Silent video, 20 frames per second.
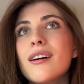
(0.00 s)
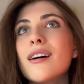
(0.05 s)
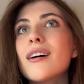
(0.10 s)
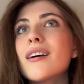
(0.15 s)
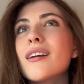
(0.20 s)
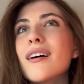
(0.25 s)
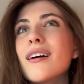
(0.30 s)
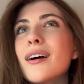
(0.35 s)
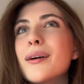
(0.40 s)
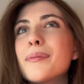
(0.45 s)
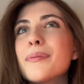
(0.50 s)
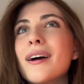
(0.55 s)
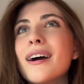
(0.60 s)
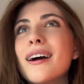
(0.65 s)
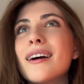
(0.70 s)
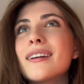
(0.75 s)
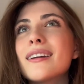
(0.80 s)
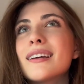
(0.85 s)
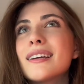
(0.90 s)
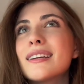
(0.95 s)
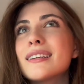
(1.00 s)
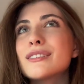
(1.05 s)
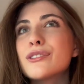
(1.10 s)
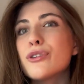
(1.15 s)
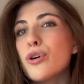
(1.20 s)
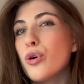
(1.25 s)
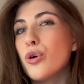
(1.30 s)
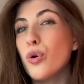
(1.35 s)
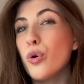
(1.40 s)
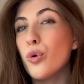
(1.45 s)
an iPad is
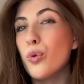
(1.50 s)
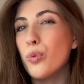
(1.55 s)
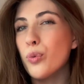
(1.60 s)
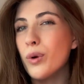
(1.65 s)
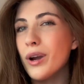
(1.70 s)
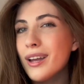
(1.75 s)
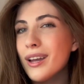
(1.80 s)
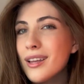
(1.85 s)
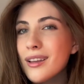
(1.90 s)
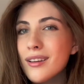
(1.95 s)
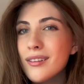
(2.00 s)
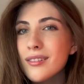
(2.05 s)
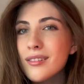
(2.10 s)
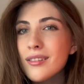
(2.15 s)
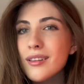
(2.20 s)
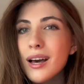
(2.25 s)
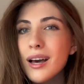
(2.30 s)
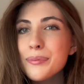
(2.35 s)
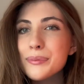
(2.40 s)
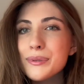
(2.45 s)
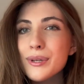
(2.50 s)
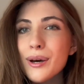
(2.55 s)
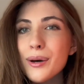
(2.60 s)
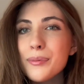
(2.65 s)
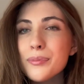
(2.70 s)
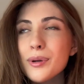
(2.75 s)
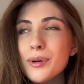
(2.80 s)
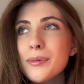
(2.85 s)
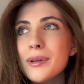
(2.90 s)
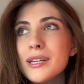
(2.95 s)
a great
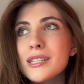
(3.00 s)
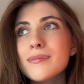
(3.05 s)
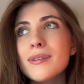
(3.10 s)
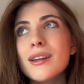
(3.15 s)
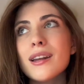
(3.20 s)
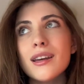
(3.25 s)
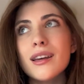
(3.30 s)
laptop replacement.